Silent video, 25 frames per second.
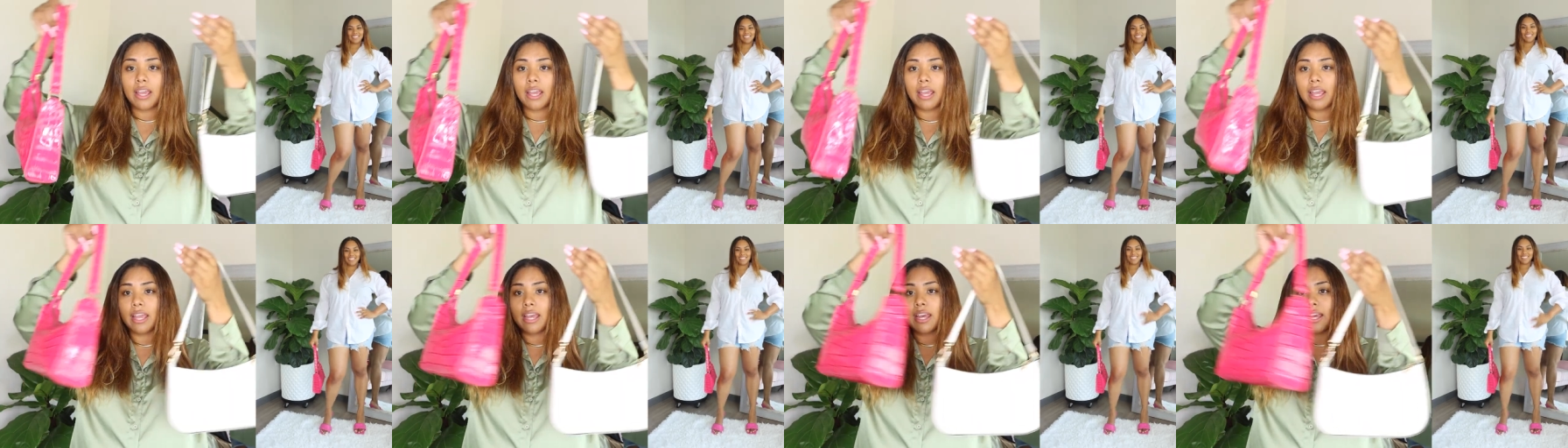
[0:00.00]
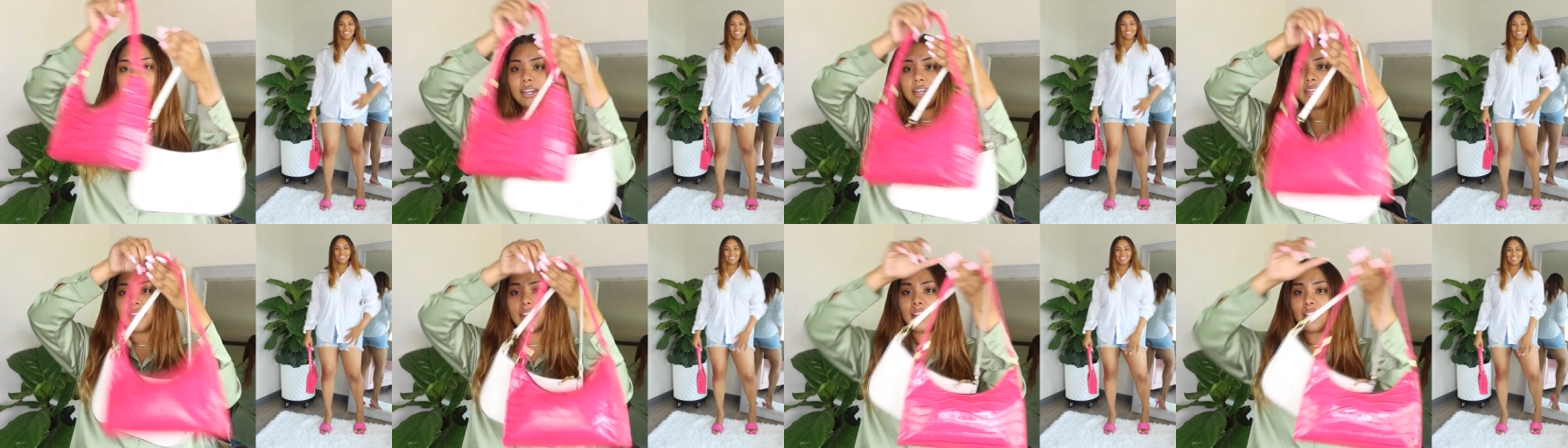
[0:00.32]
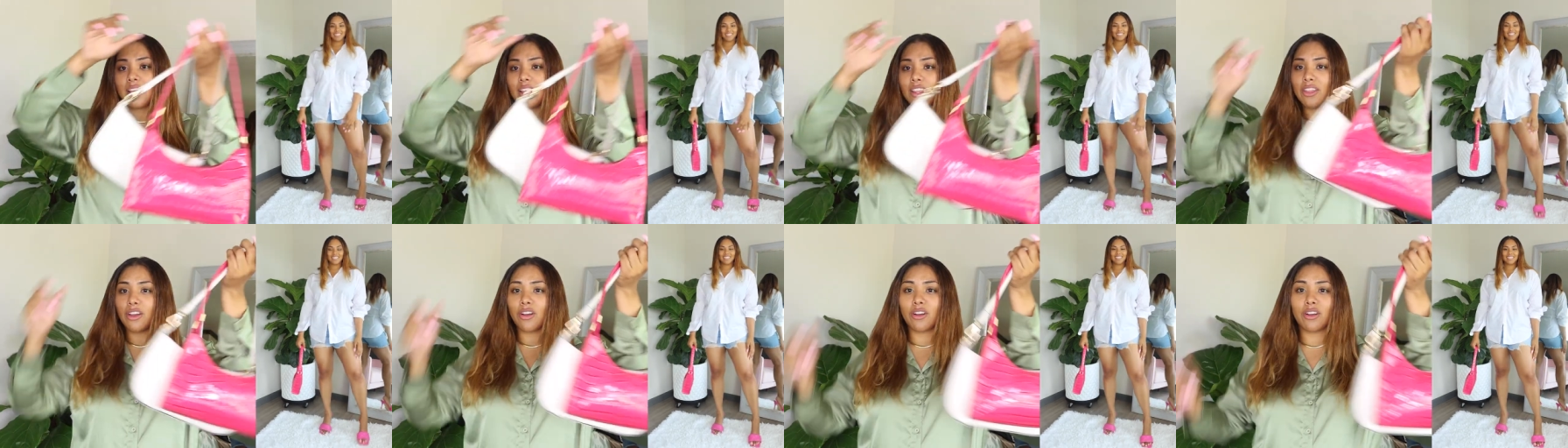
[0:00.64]
and
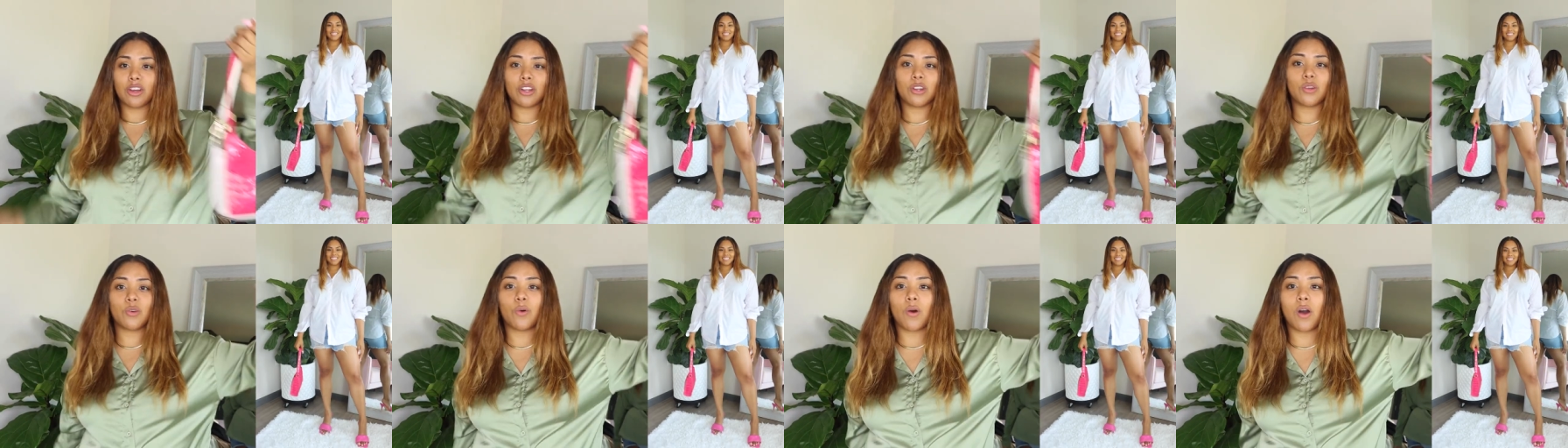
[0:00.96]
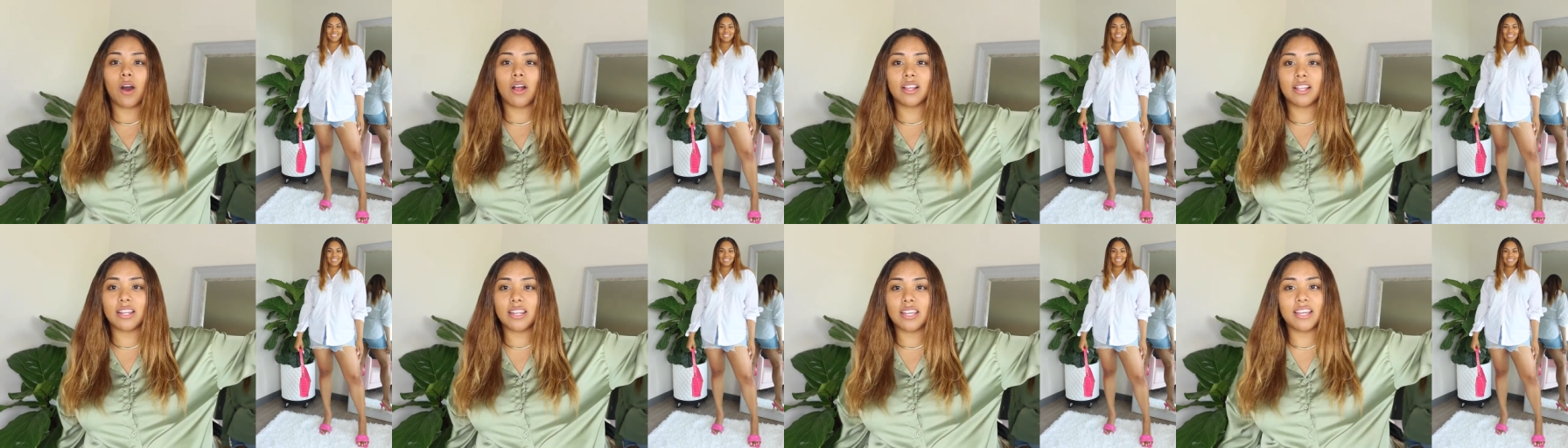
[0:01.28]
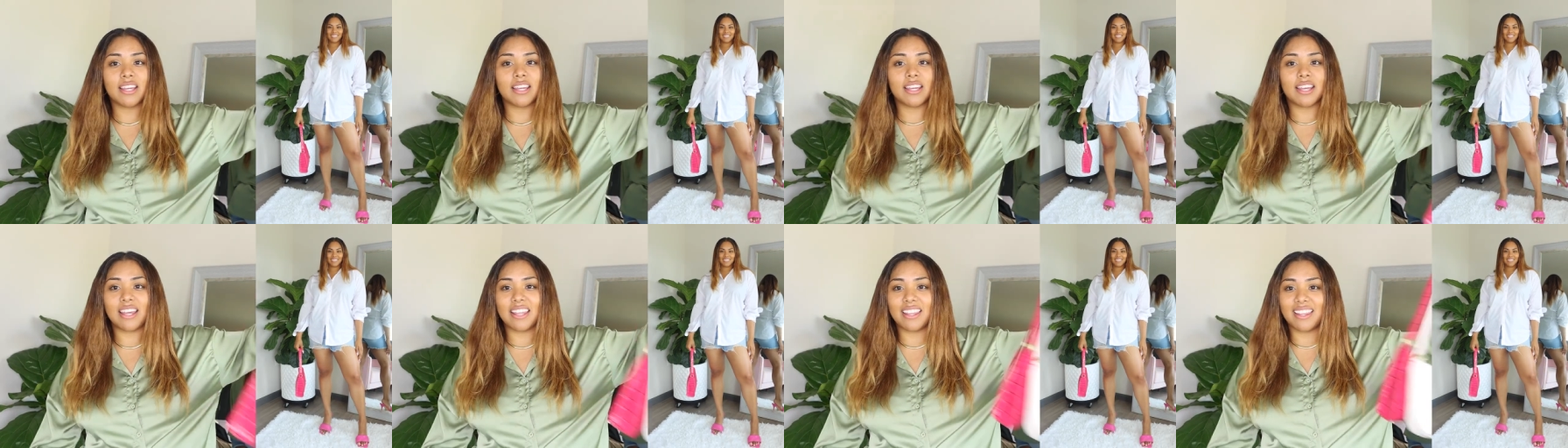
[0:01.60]
they're good
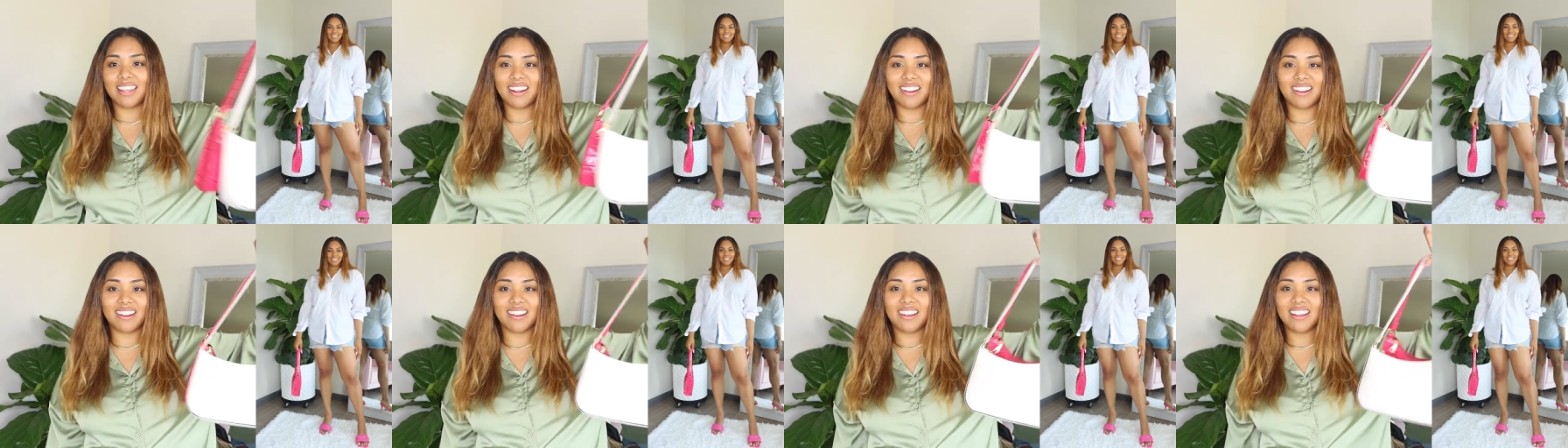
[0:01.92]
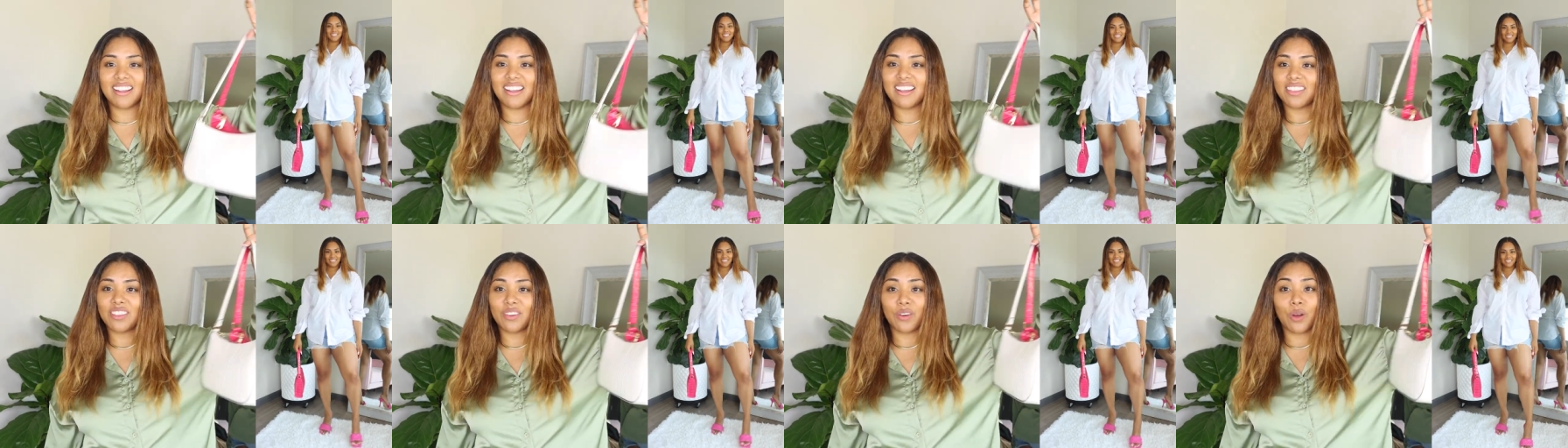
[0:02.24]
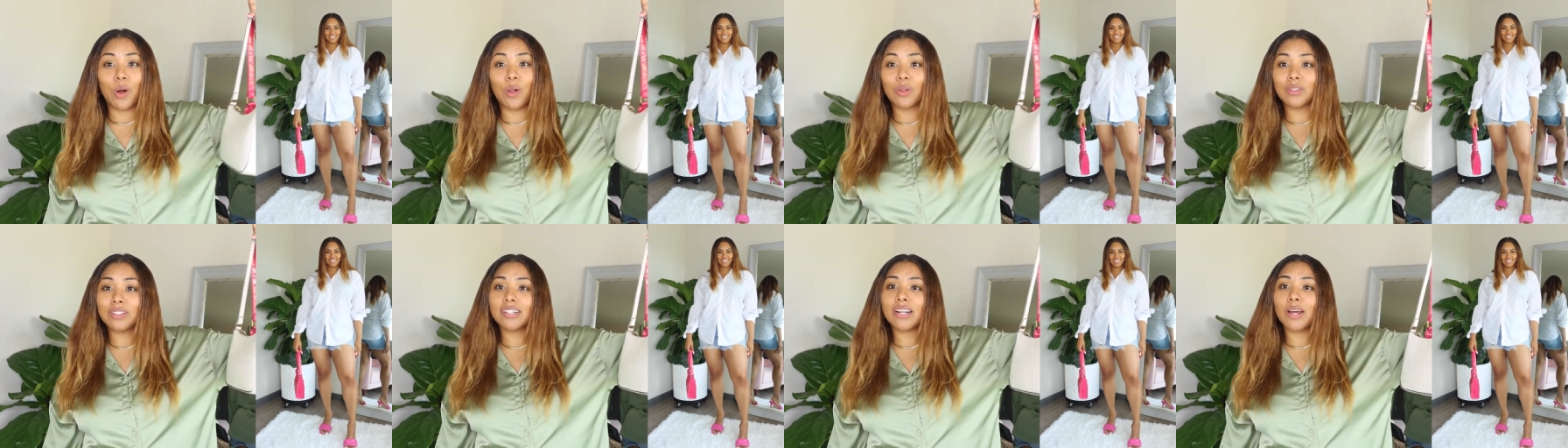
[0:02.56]
quality, and they're they're
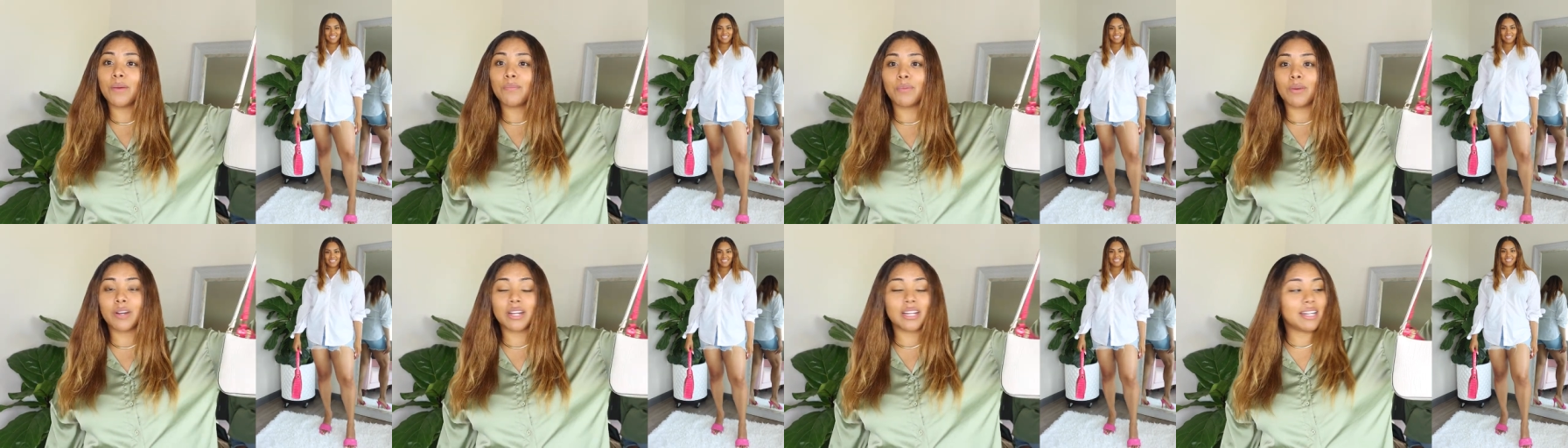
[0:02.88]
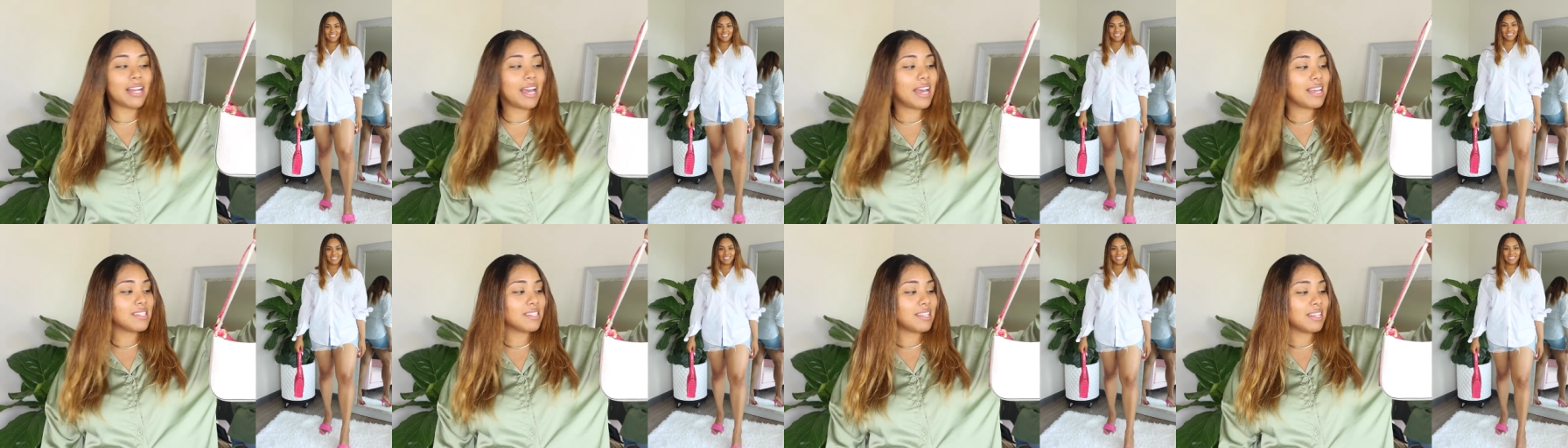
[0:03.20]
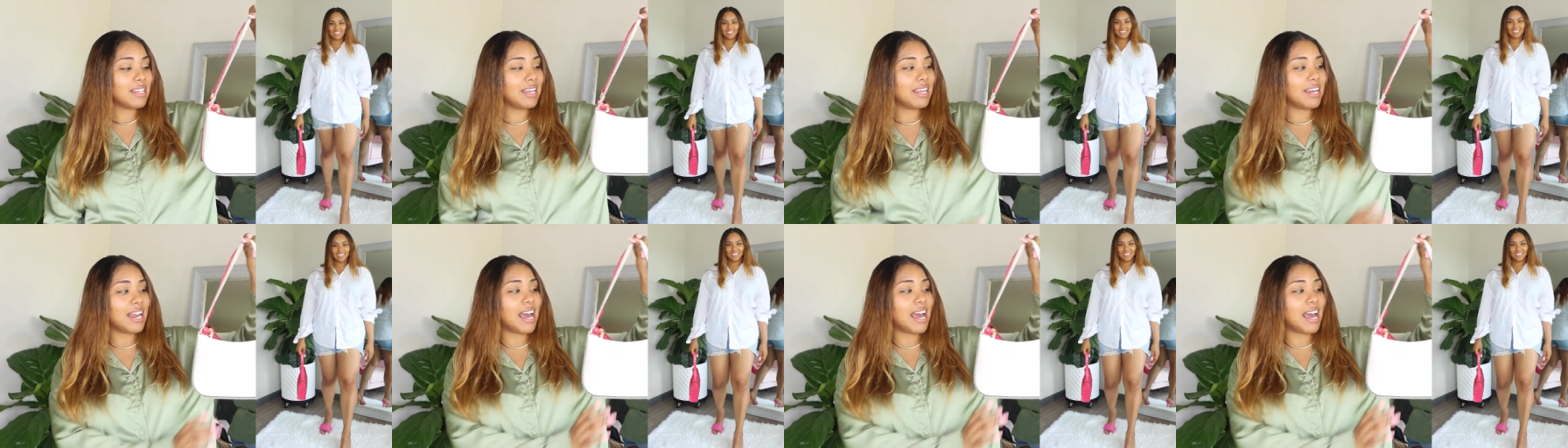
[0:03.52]
holding up pretty nicely.